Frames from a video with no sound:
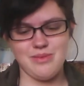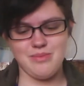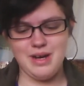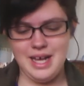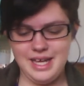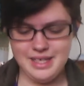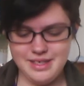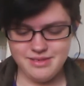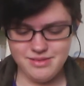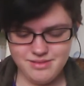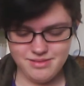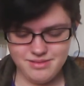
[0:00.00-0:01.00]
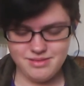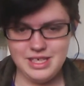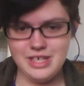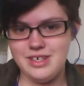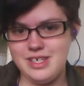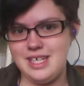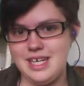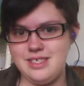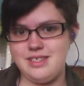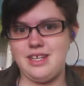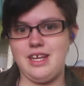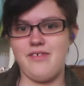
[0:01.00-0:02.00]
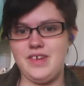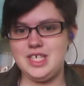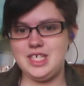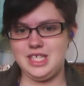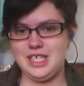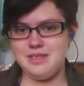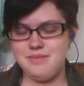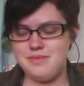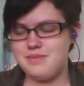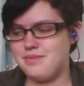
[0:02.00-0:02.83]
my year and a day study officially.